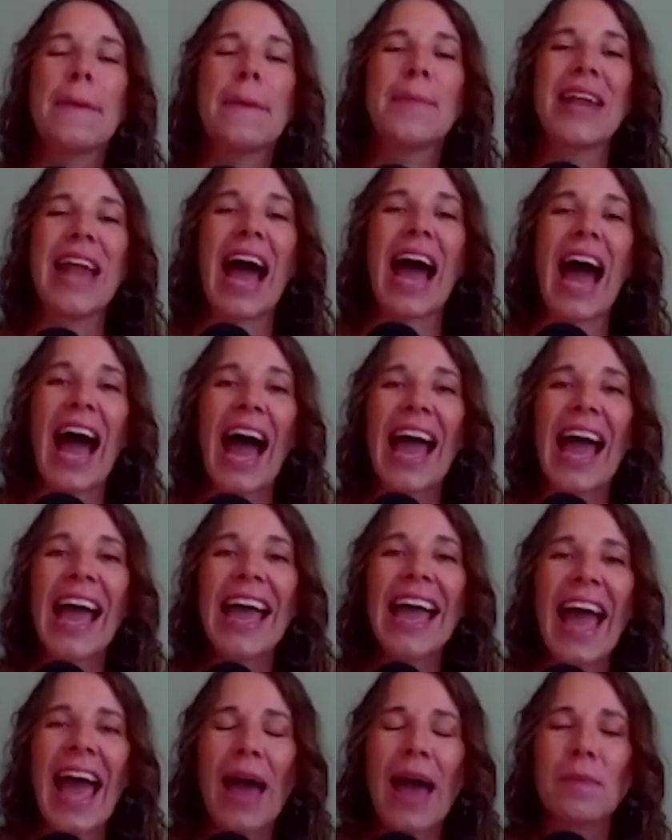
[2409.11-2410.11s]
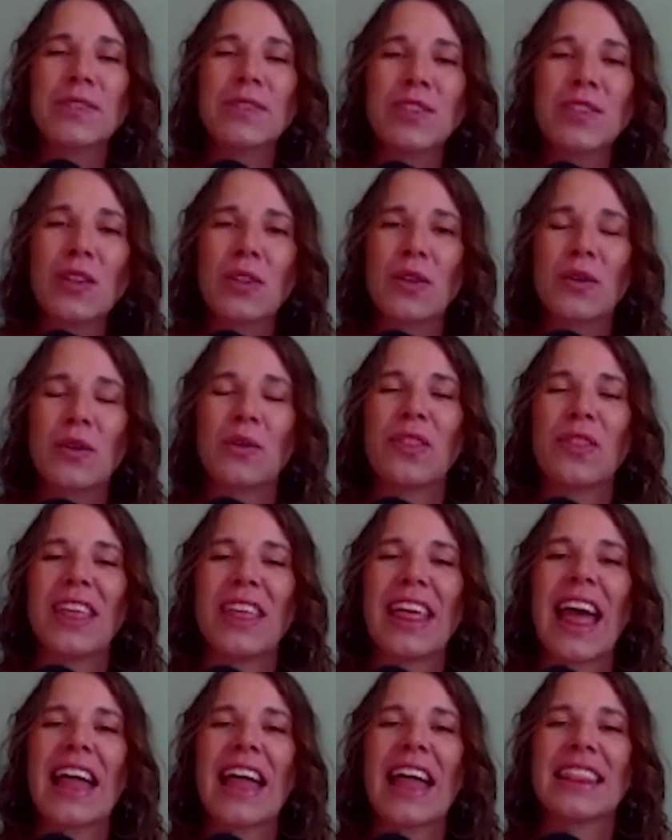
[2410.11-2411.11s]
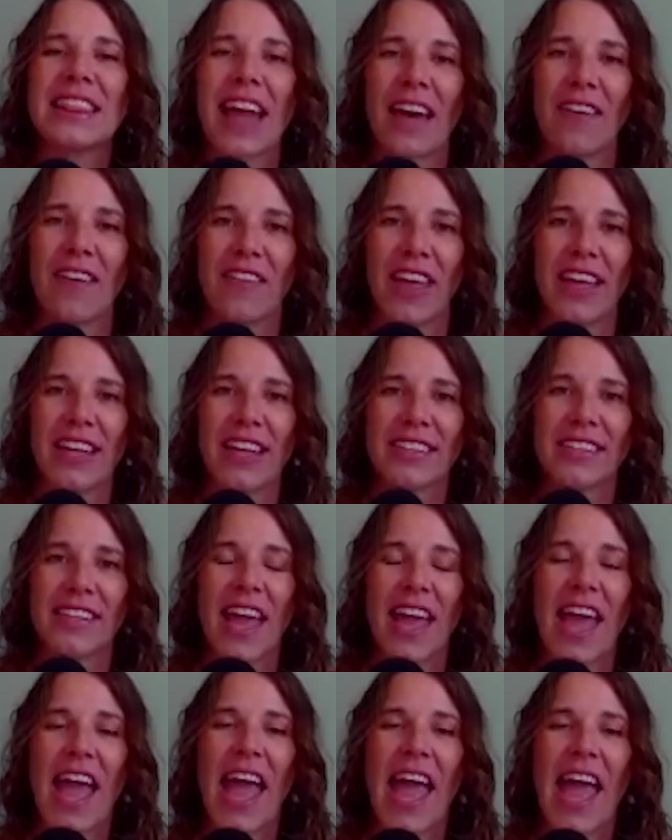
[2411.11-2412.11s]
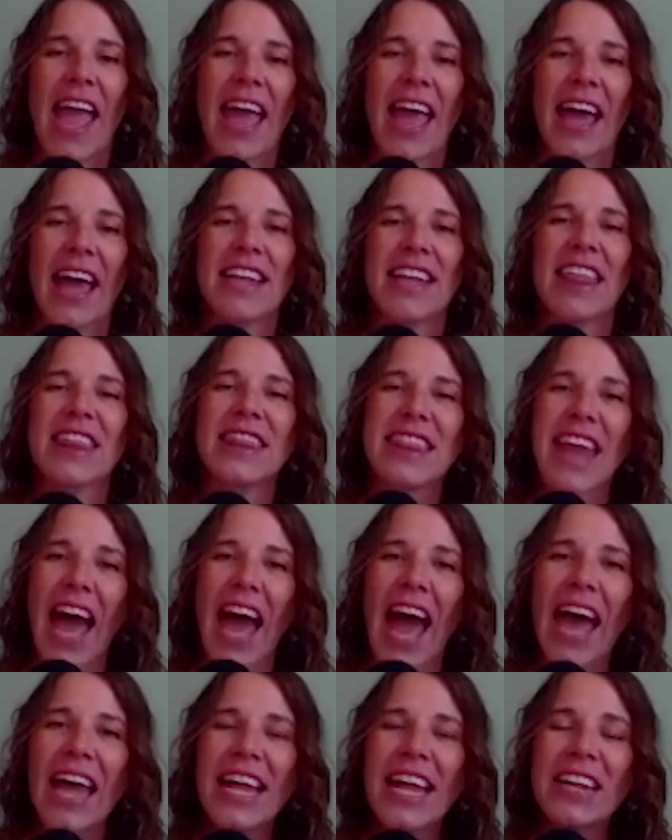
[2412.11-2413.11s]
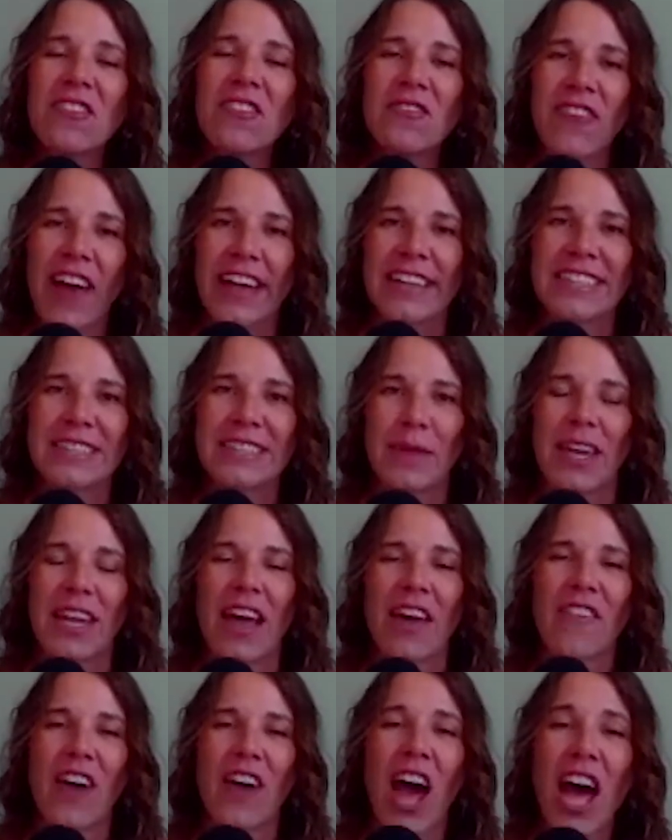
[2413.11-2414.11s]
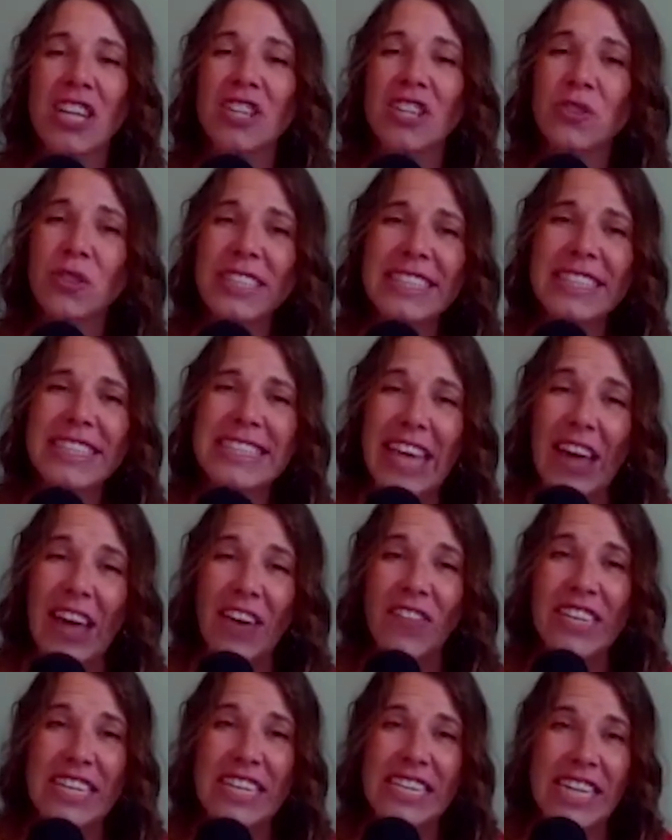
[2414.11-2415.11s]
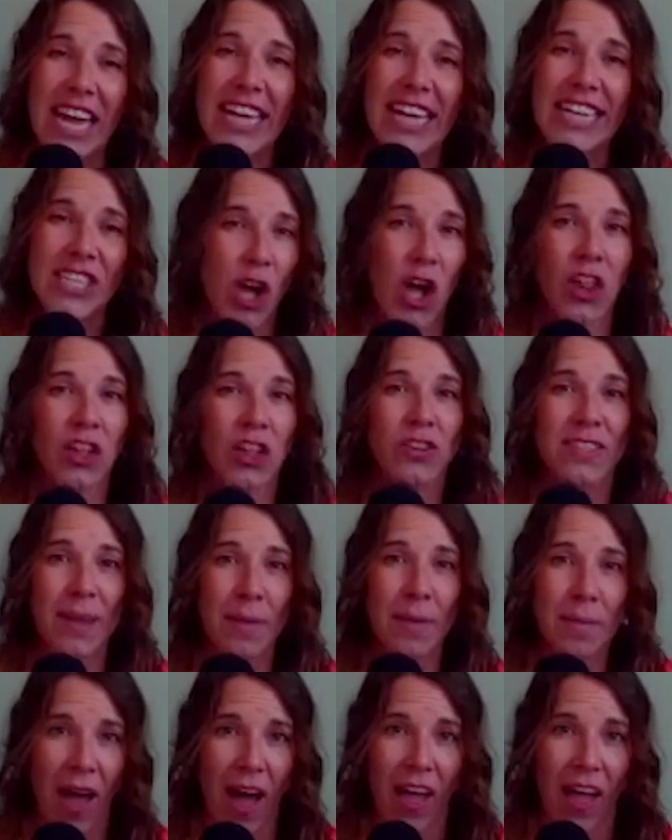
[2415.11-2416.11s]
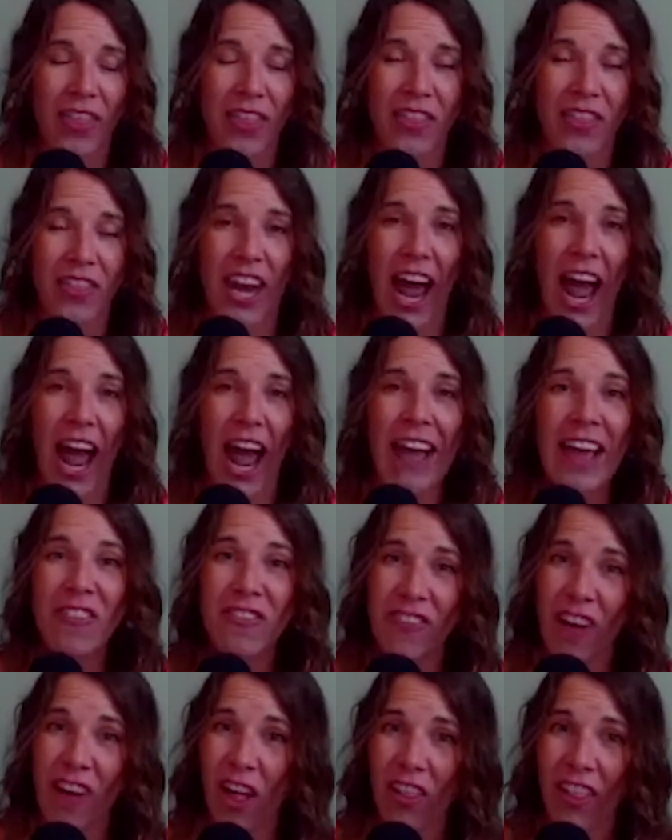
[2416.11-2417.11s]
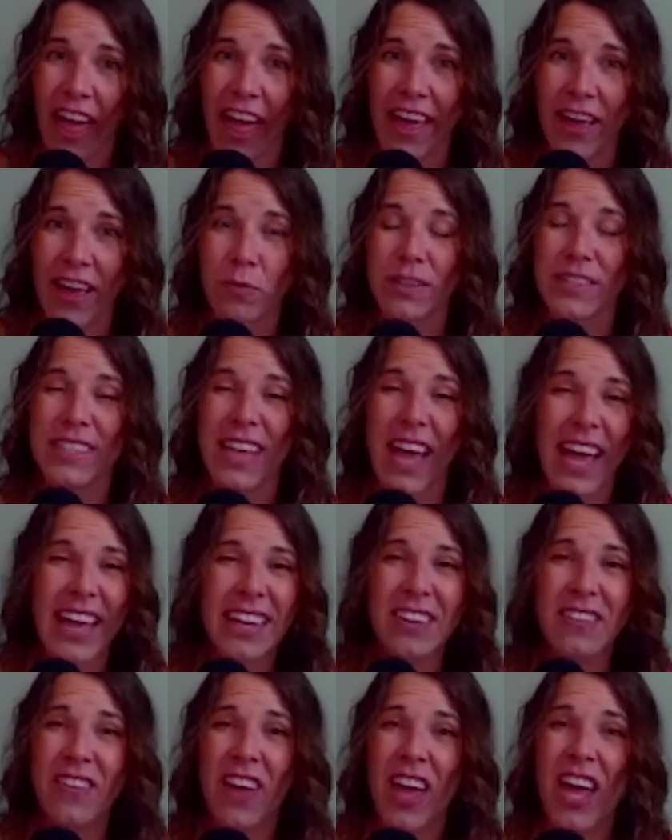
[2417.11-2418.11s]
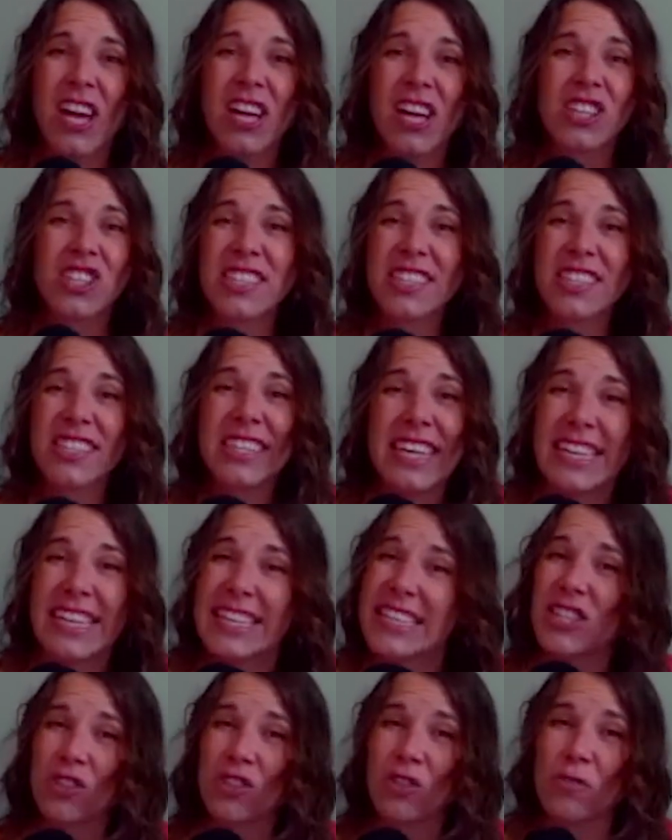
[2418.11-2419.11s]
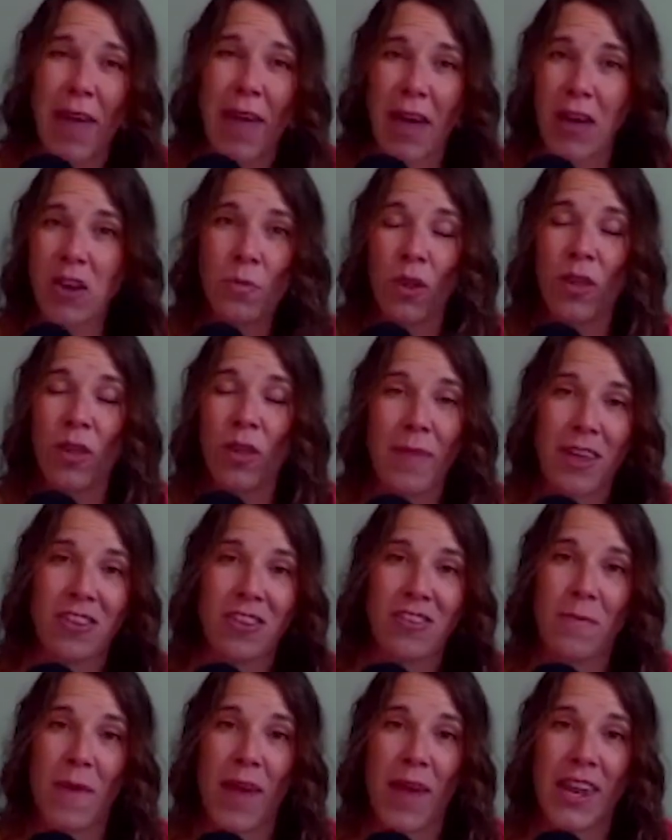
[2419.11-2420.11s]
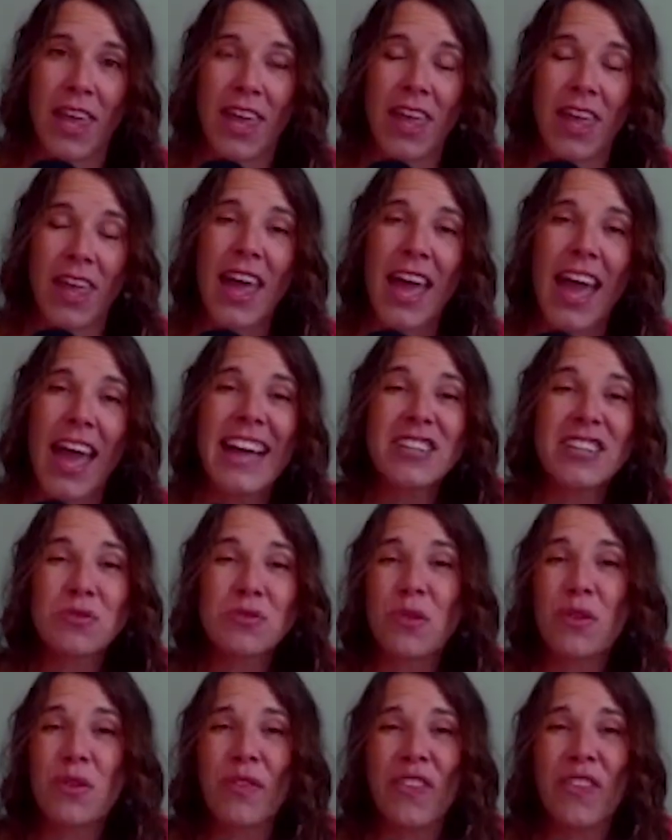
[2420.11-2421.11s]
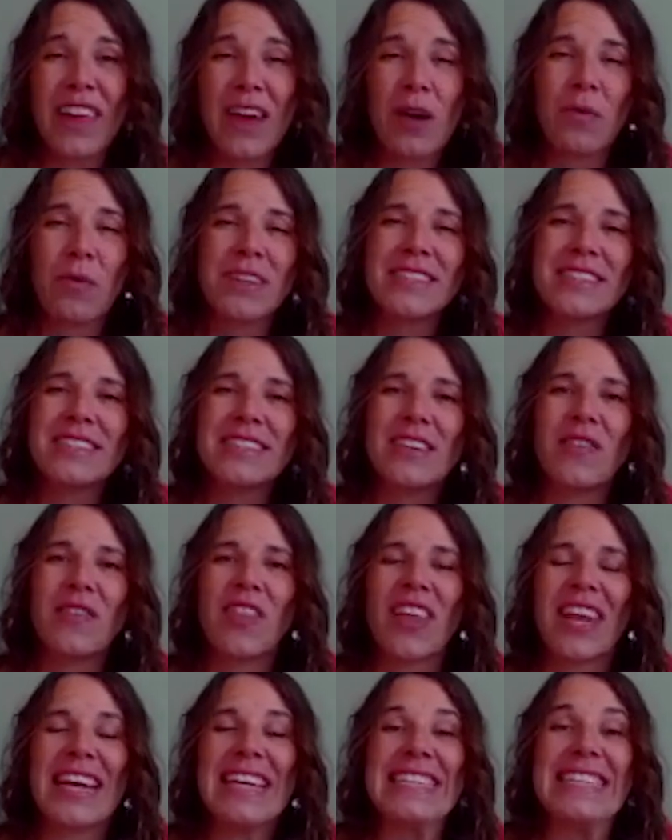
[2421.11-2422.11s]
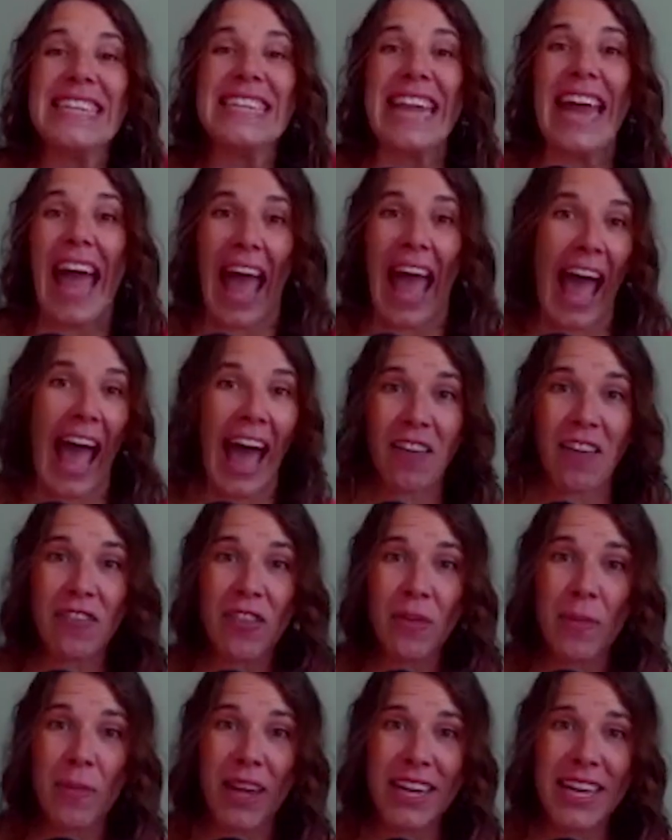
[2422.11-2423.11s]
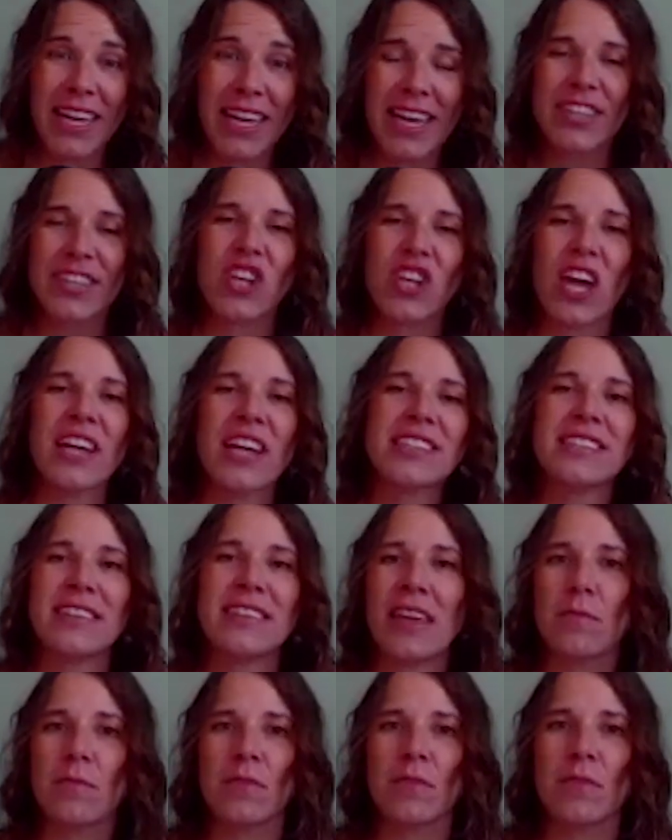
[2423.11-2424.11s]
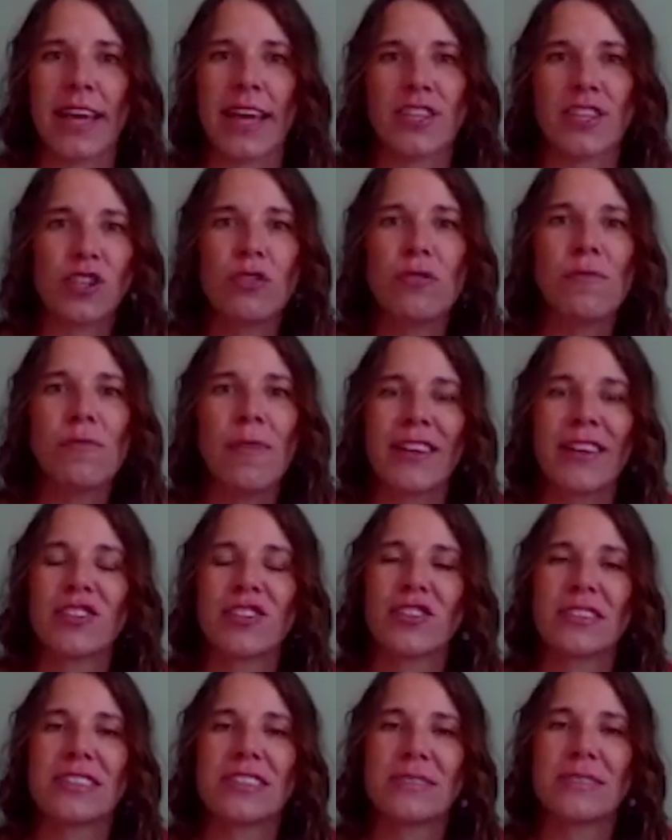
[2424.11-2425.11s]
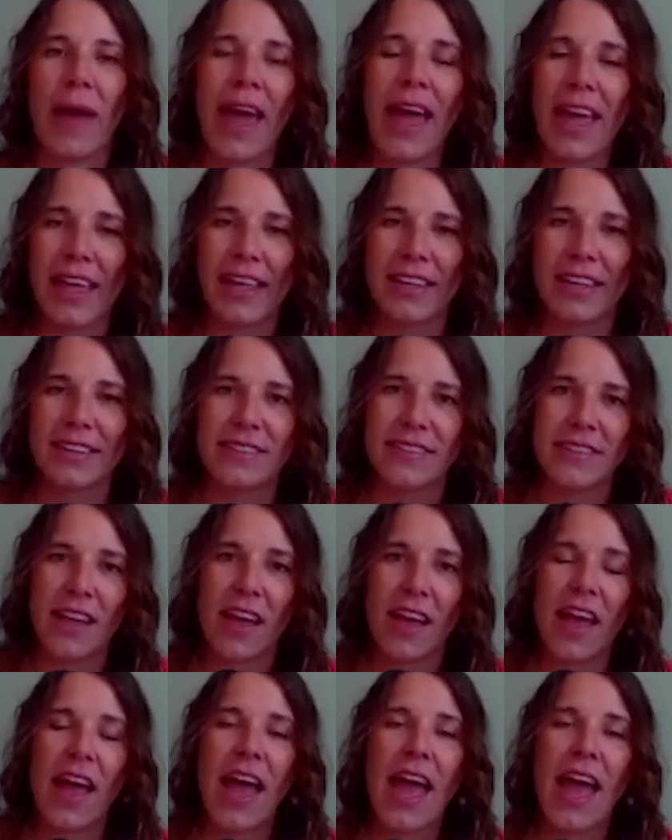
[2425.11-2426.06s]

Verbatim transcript: But I absolutely love it. And that investment of $179 a month that I felt like was kind of just an insurmountable amount of money. And truthfully, it wasn't even that I didn't have the money. It just seemed like too much to spend.